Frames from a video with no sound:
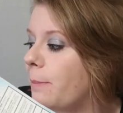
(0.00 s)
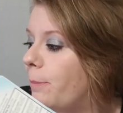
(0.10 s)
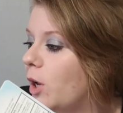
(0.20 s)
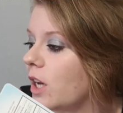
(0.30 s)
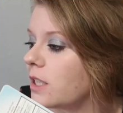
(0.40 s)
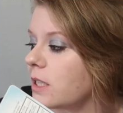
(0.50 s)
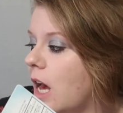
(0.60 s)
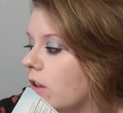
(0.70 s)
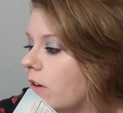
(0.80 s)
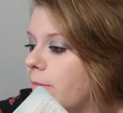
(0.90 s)
books,
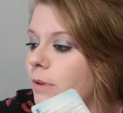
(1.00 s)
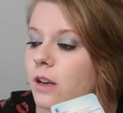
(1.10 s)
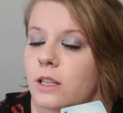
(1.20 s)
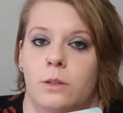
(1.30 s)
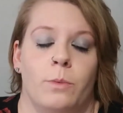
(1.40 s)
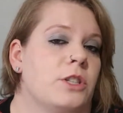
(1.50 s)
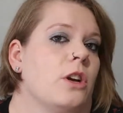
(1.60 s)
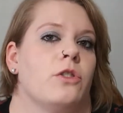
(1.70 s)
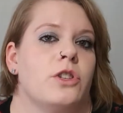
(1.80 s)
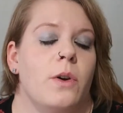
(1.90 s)
coloring books, which
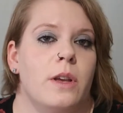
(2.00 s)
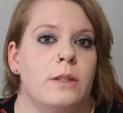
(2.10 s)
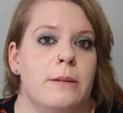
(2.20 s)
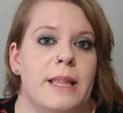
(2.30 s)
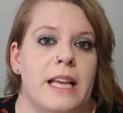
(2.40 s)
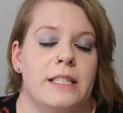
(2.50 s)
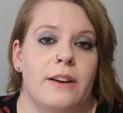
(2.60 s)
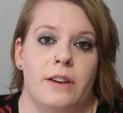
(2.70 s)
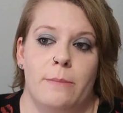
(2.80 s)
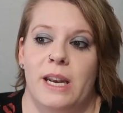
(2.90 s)
I'll show you some of that
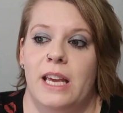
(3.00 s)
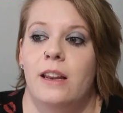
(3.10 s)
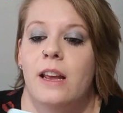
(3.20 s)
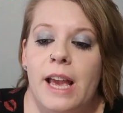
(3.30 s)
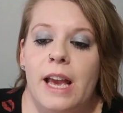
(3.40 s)
stuff in a minute.